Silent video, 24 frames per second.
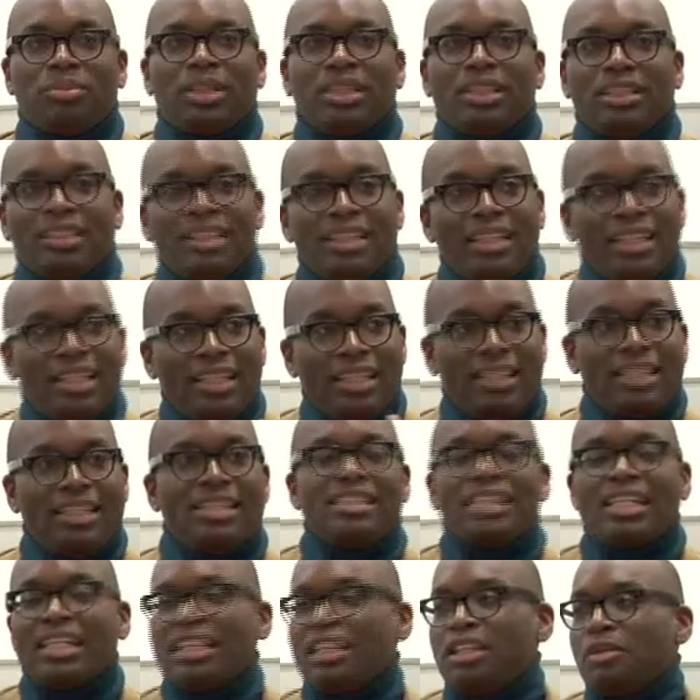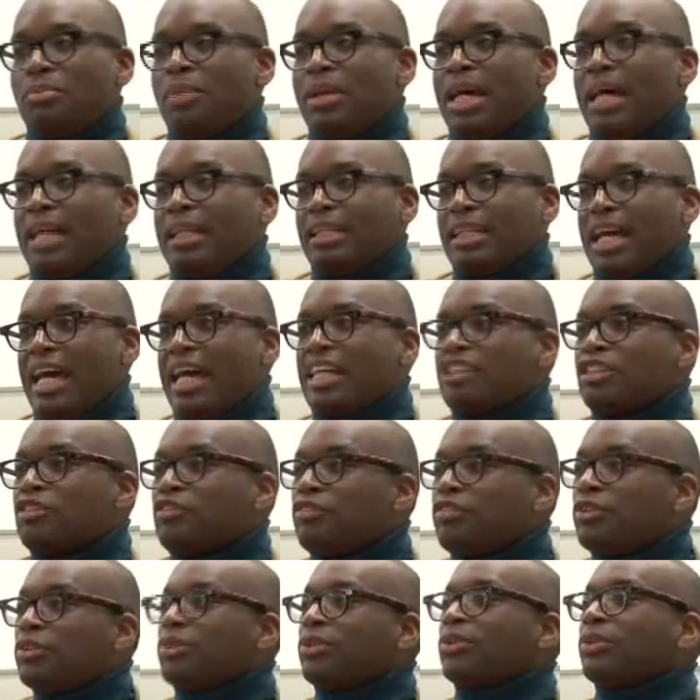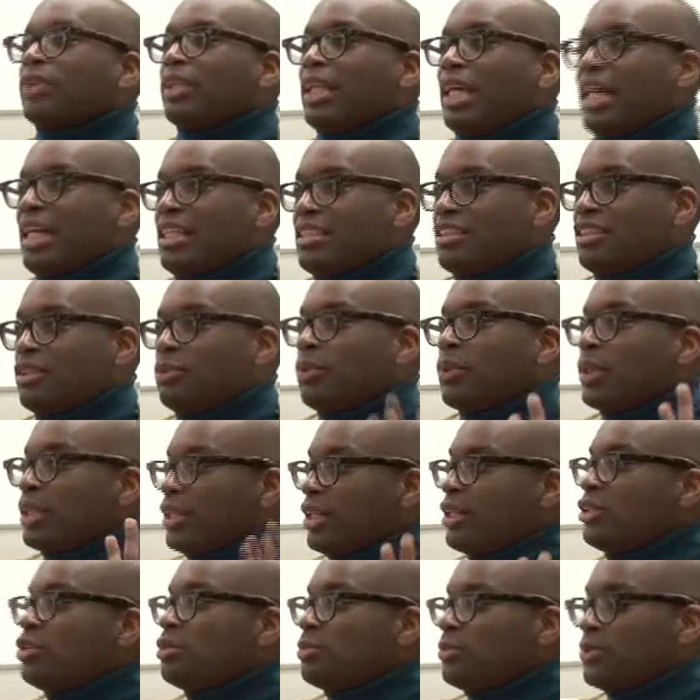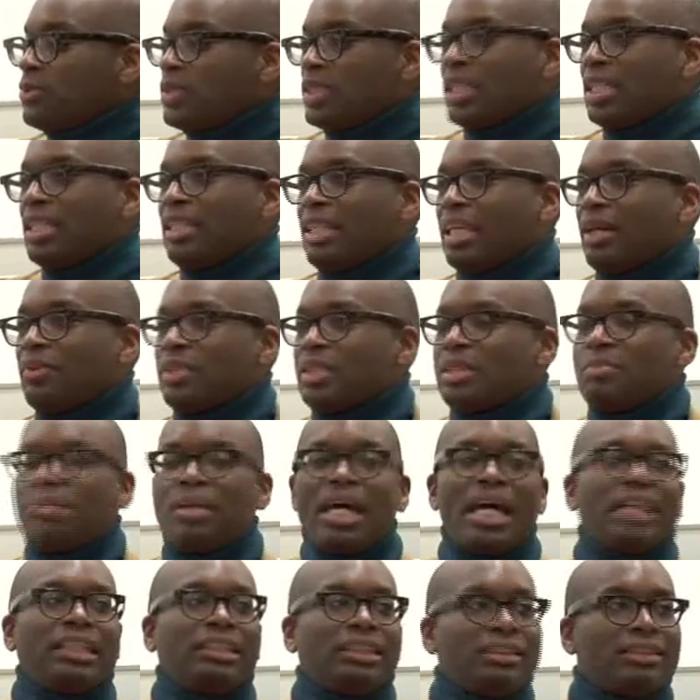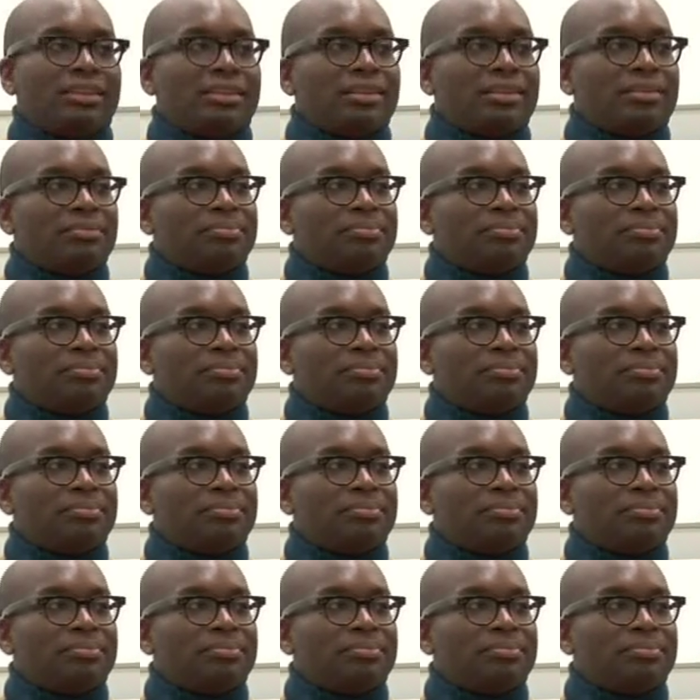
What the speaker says: but is that impact as full as the 100% that was imagined?